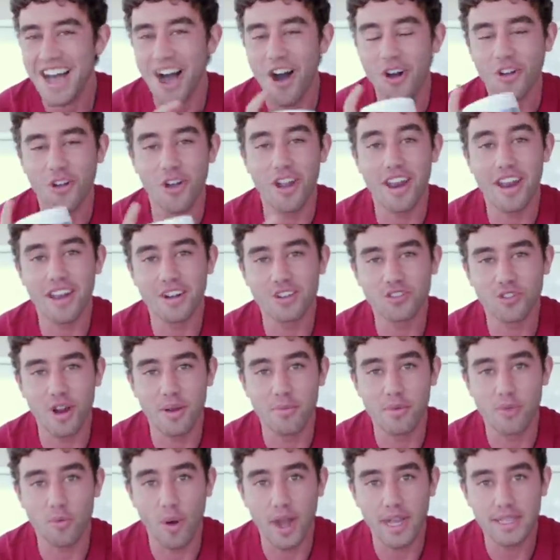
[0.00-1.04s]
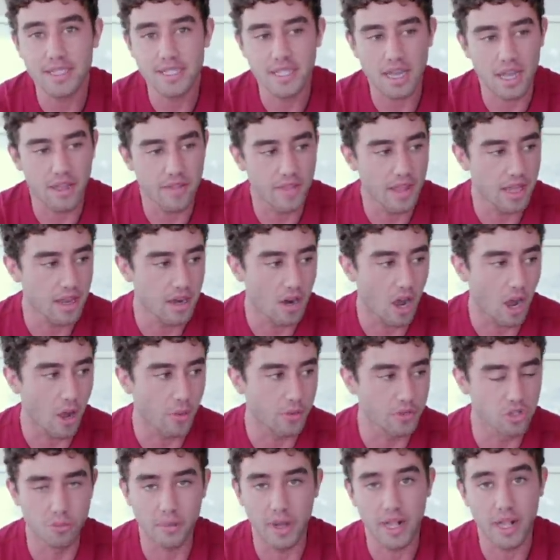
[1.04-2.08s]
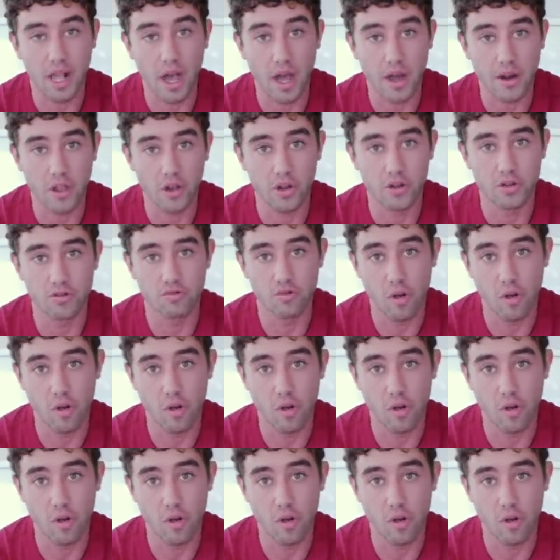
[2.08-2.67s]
I'll go down and train with weights, and then I'll do my cardio